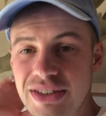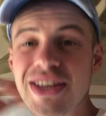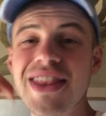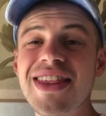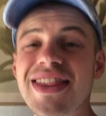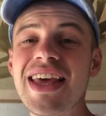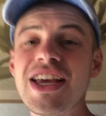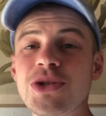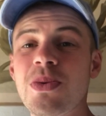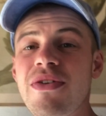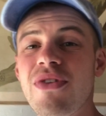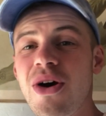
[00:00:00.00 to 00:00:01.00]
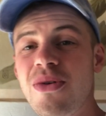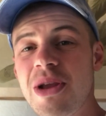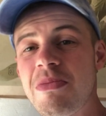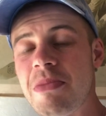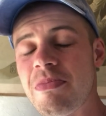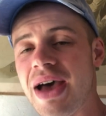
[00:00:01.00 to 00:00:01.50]
See, the thing is, we've only
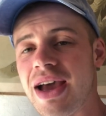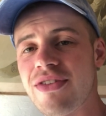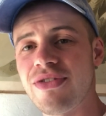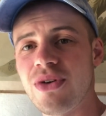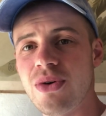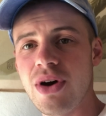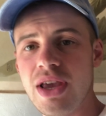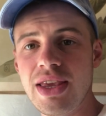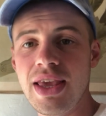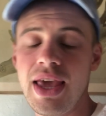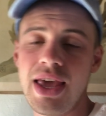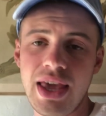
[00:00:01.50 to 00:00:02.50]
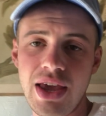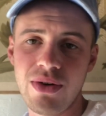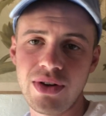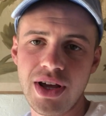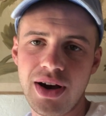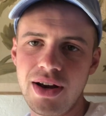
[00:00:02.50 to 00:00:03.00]
been back for a year here
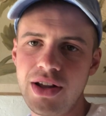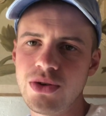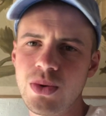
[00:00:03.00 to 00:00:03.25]
on the island.